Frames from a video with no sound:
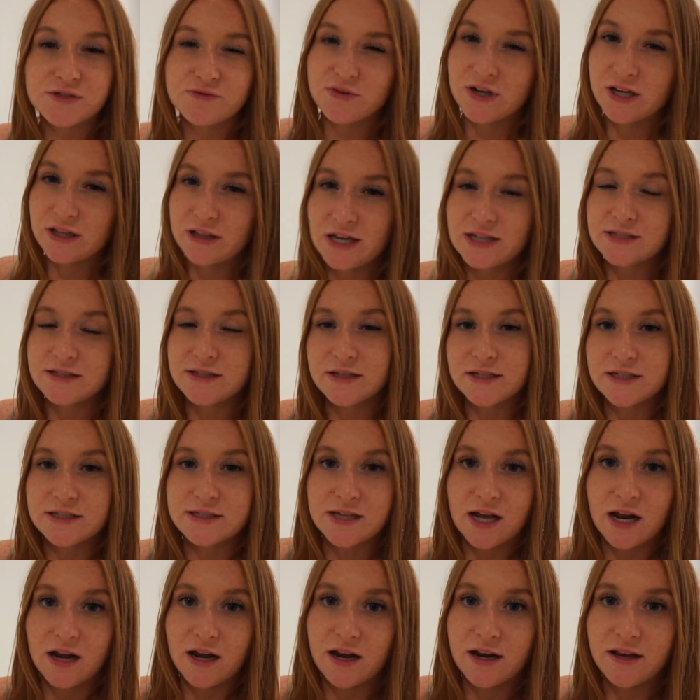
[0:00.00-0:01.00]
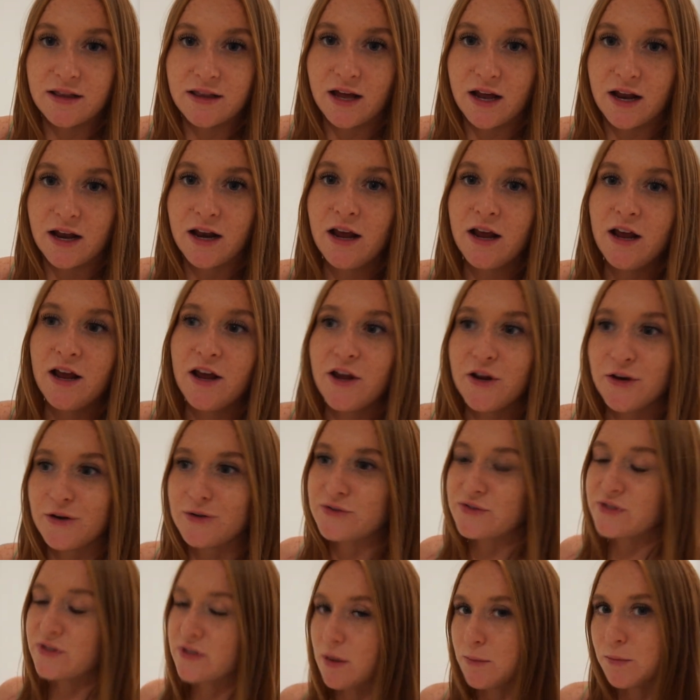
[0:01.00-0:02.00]
realized and decided that, you
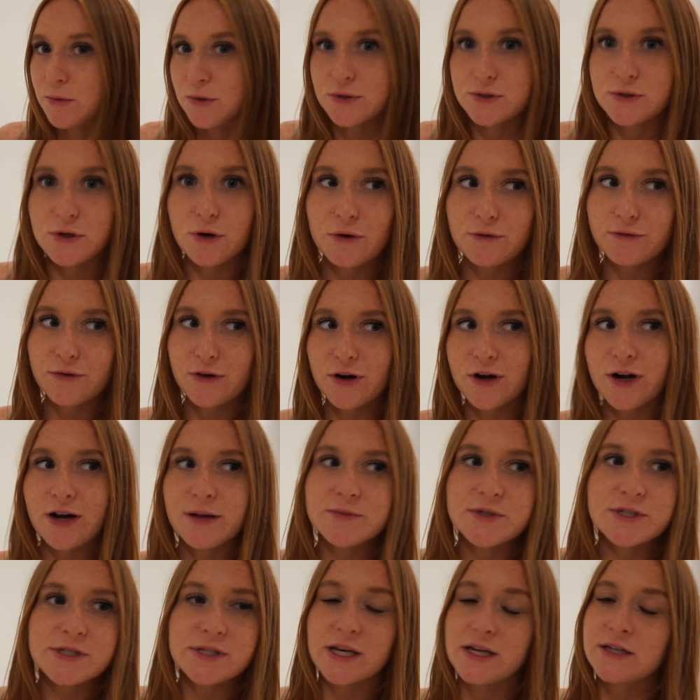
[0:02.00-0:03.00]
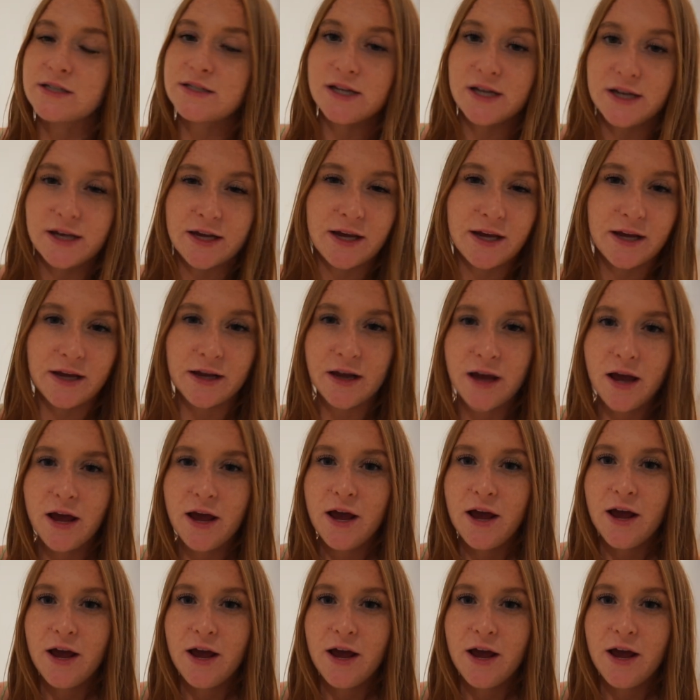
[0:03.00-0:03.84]
know, summer is over and I'm just like taking,